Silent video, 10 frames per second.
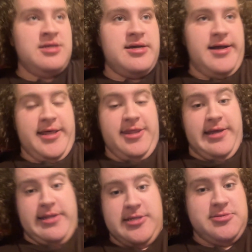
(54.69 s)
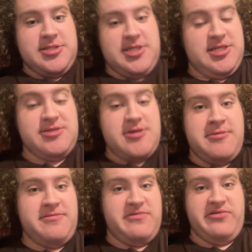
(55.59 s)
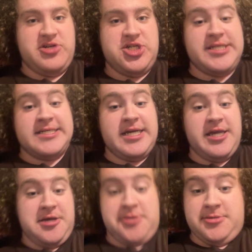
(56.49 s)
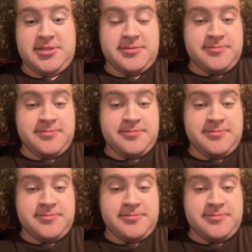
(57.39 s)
I thought this was just for shits and giggles.